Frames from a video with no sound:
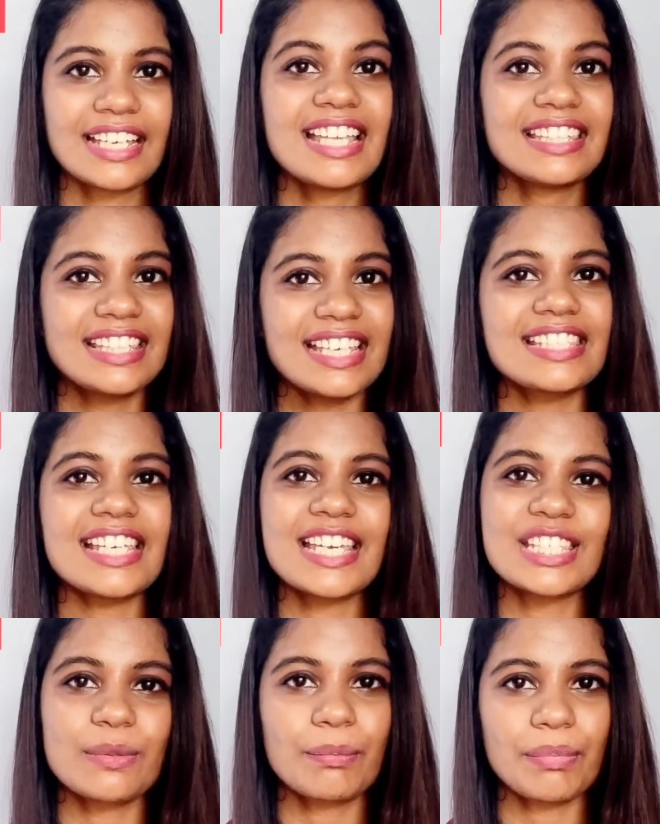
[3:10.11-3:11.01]
This
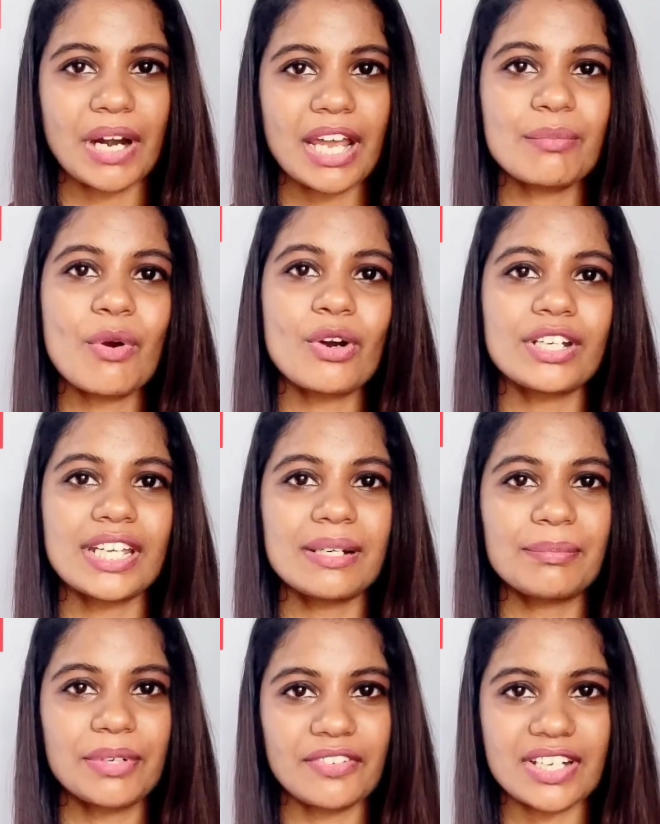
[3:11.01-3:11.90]
is primordial
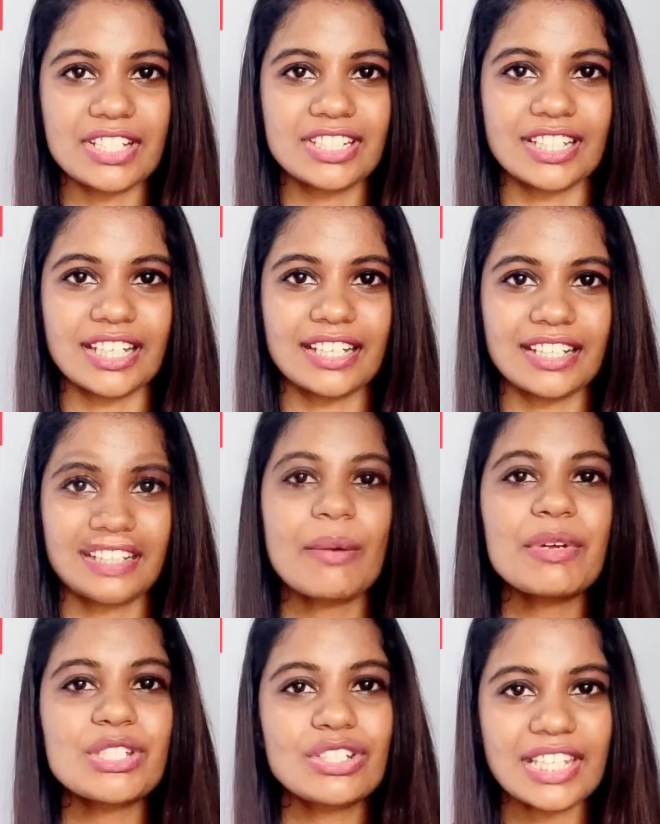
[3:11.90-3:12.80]
prevention.
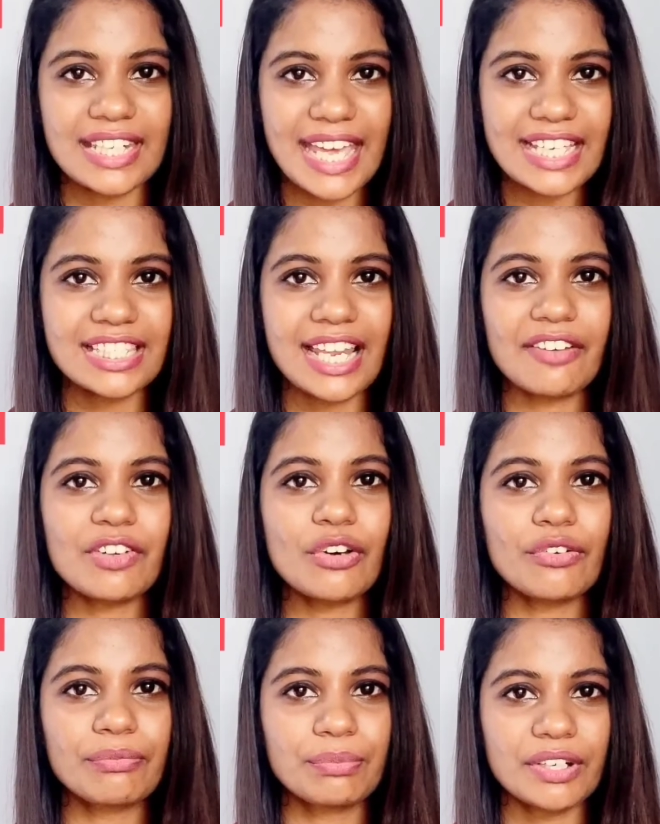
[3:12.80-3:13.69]
Coming to the next level
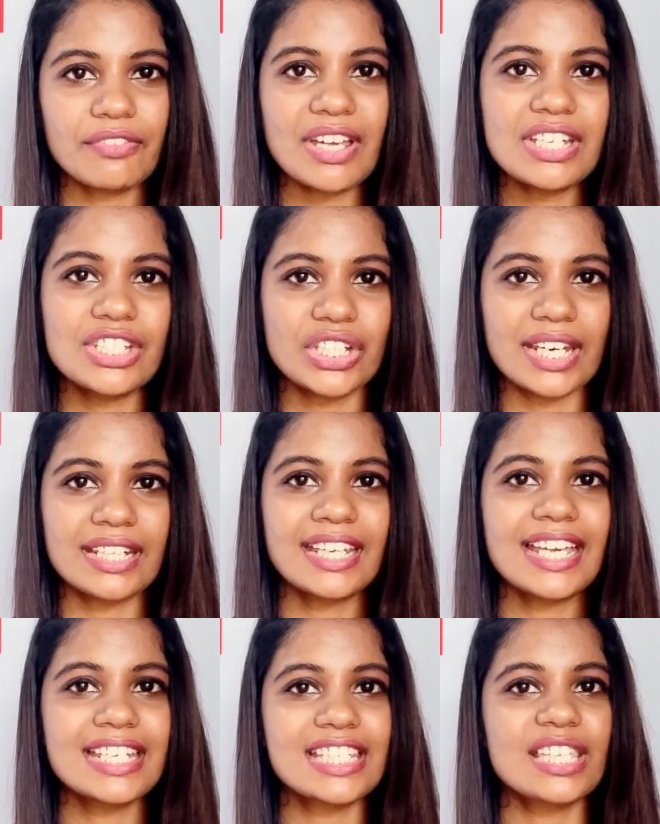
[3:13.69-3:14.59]
of prevention,
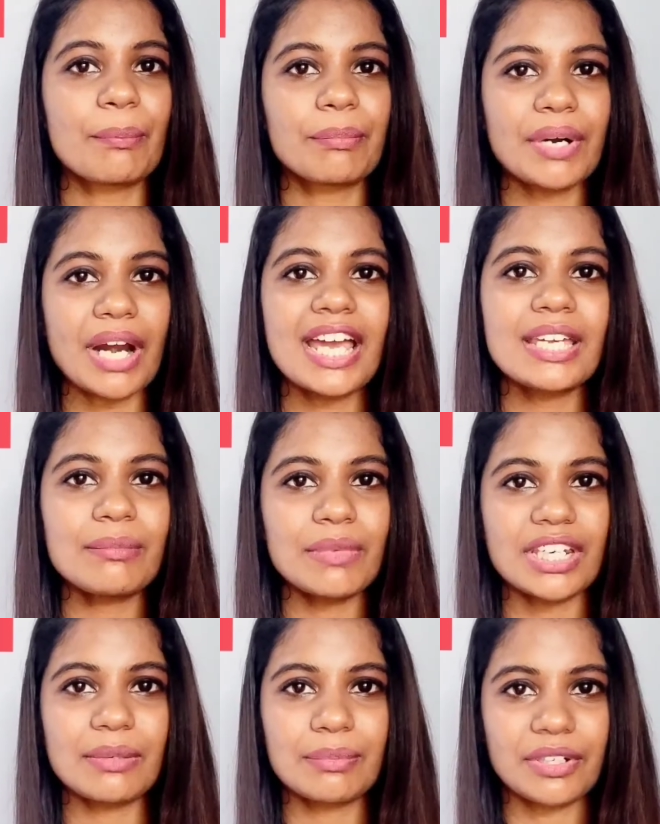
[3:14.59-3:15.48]
it is a
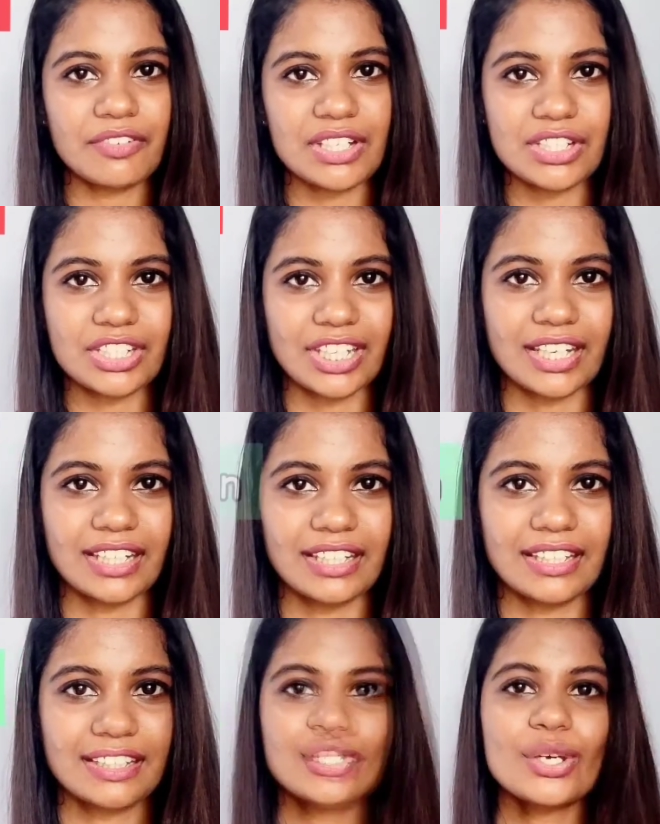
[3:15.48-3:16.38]
primary prevention.
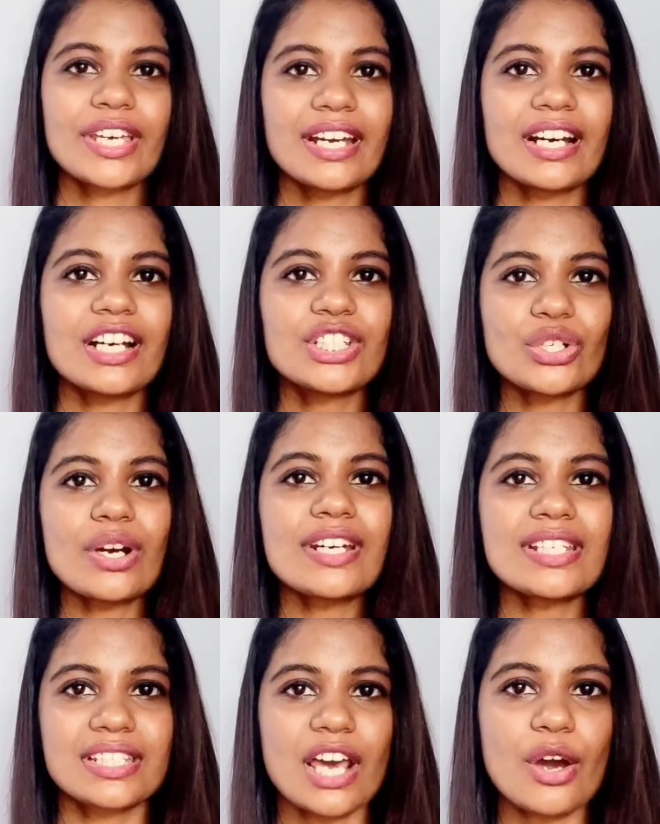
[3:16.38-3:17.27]
So here, John
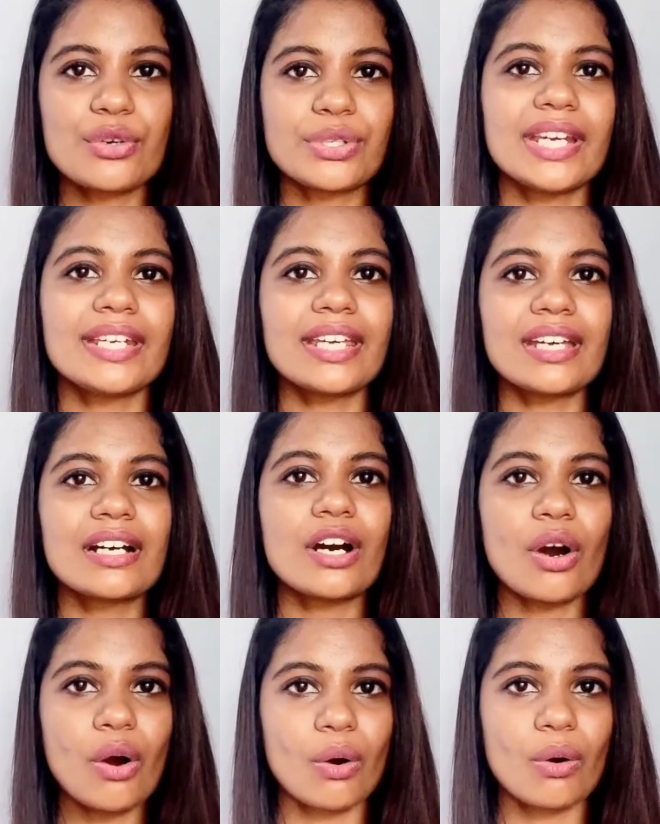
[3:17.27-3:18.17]
is now 20 years
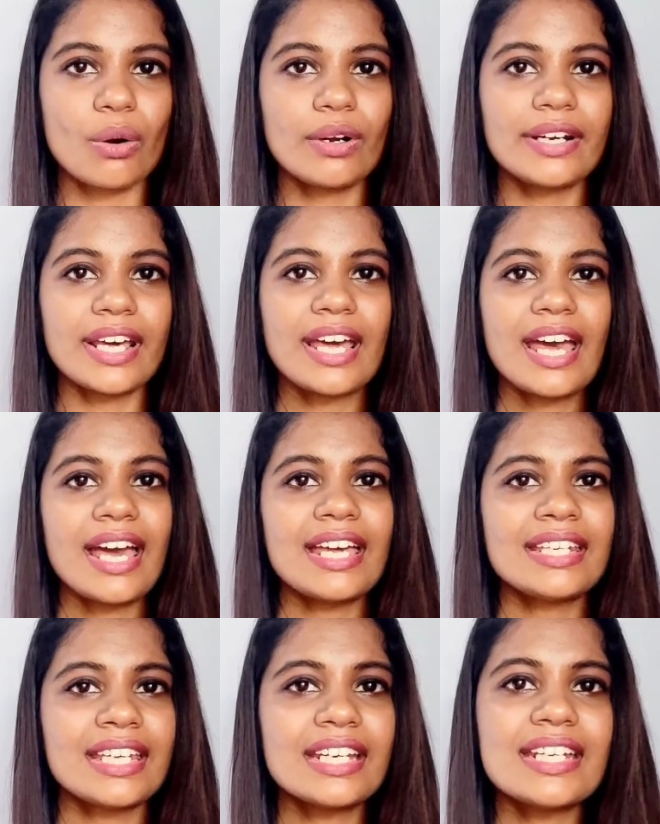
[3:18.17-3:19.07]
old and
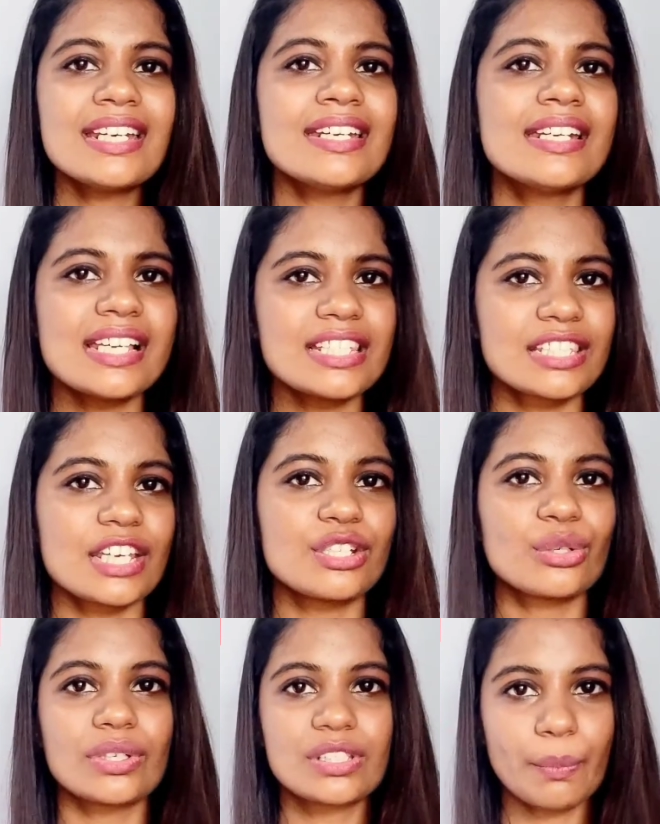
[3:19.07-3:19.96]
he didn't listen
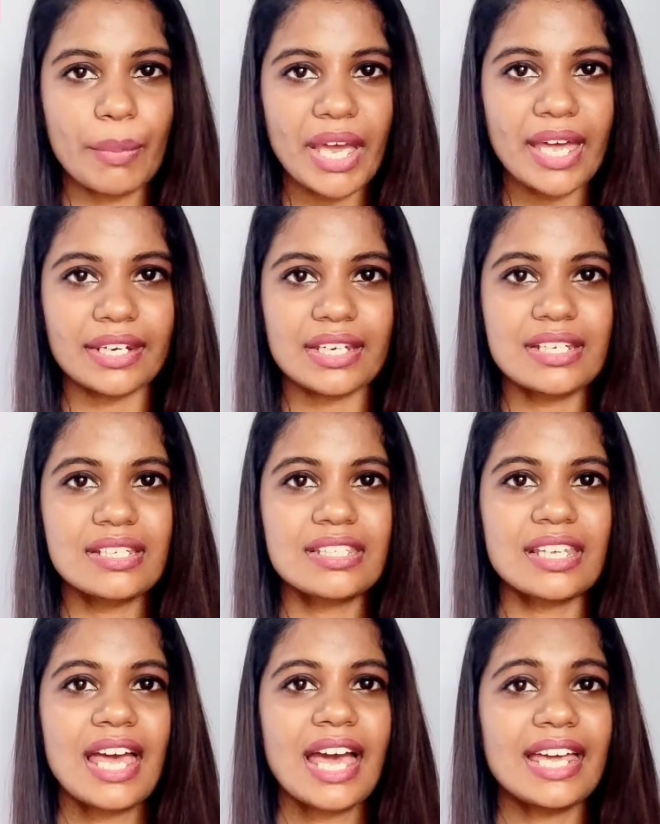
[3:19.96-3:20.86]
to his
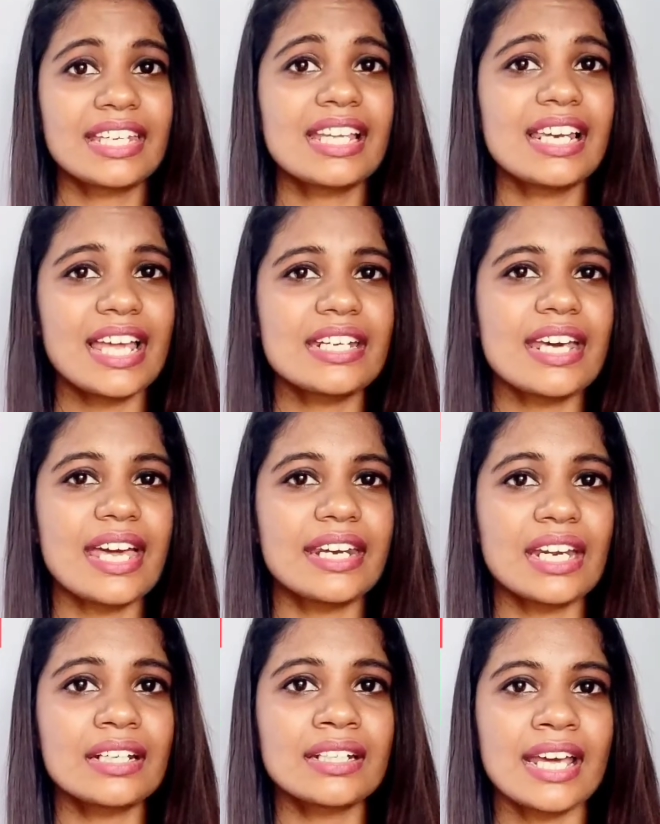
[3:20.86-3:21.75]
parents and he led an
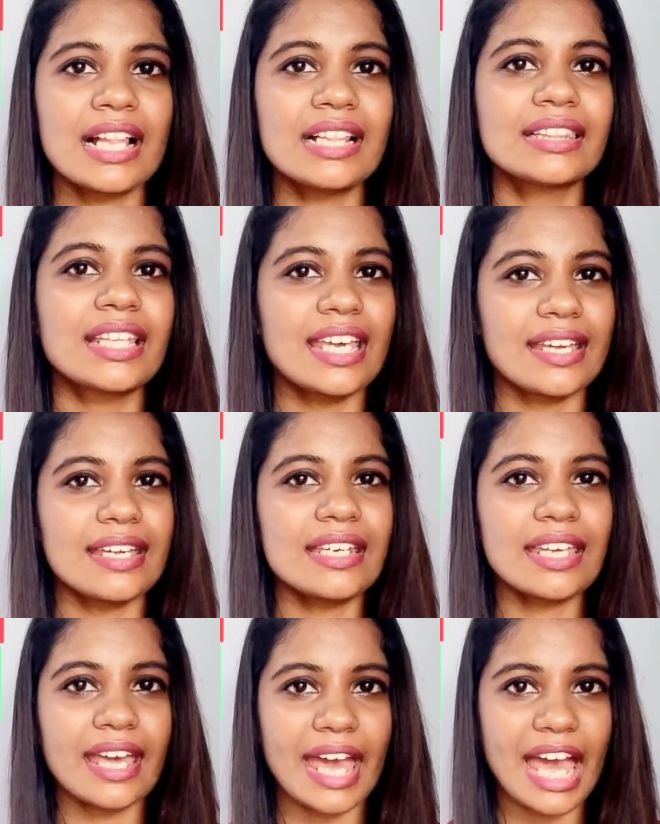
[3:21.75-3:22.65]
unhealthy
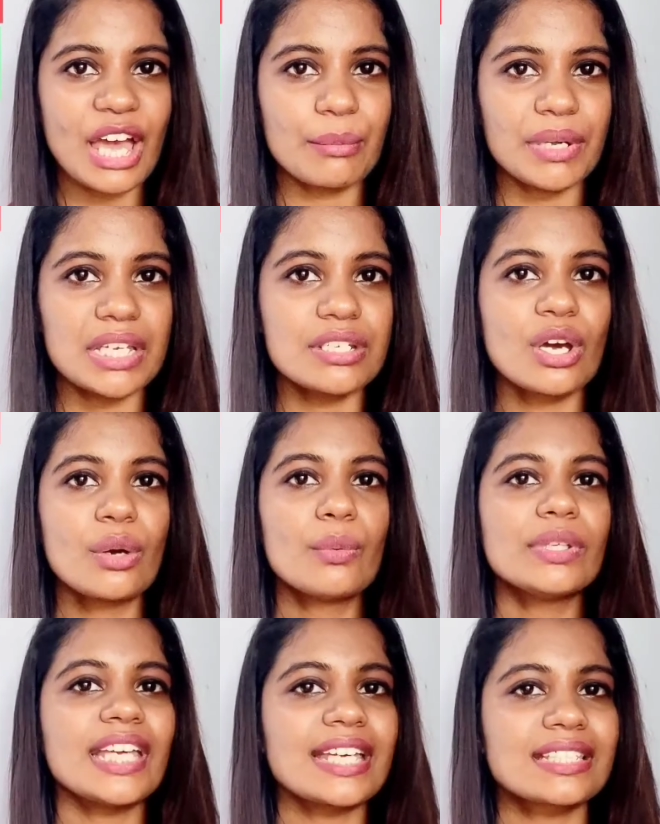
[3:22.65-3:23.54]
eating habit
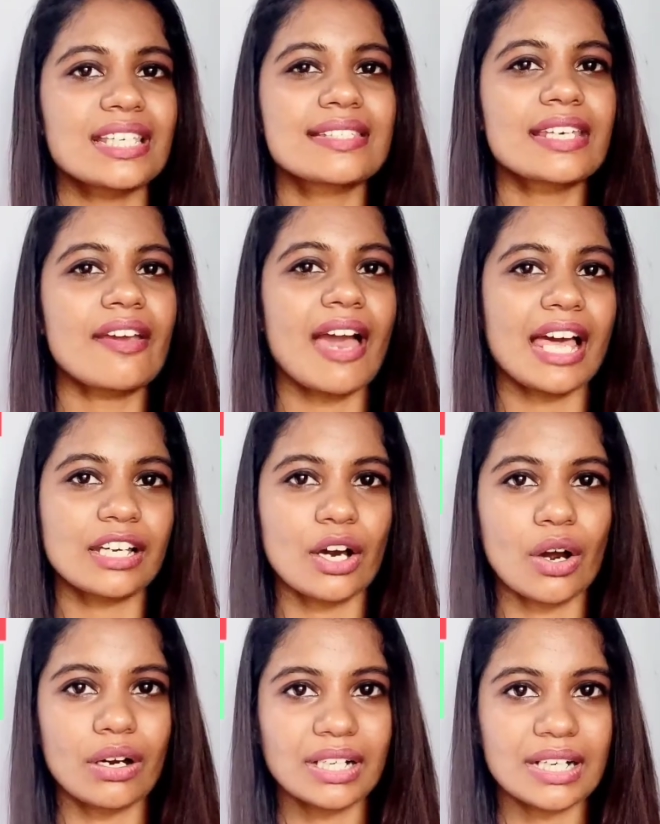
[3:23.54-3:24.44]
with excessive
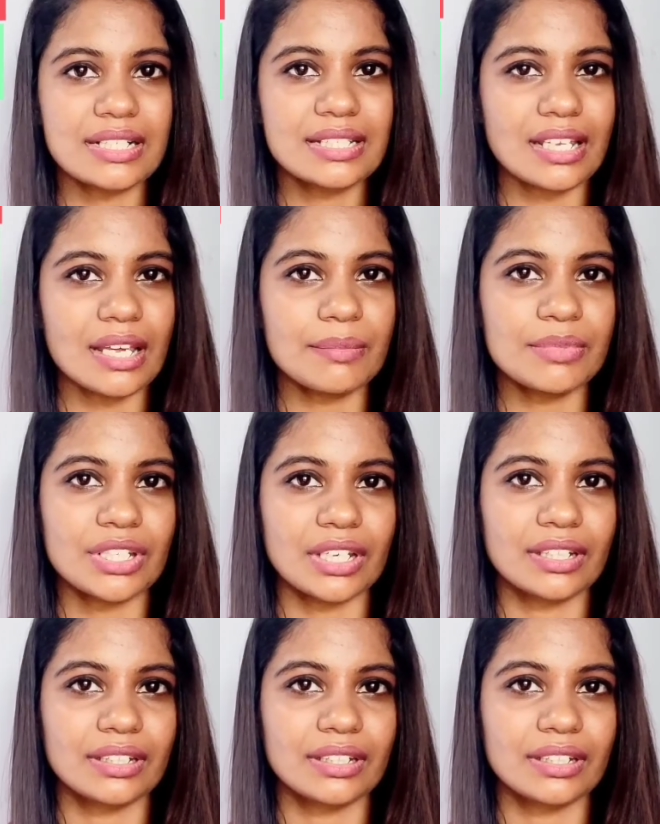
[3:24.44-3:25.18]
alcohol consumption.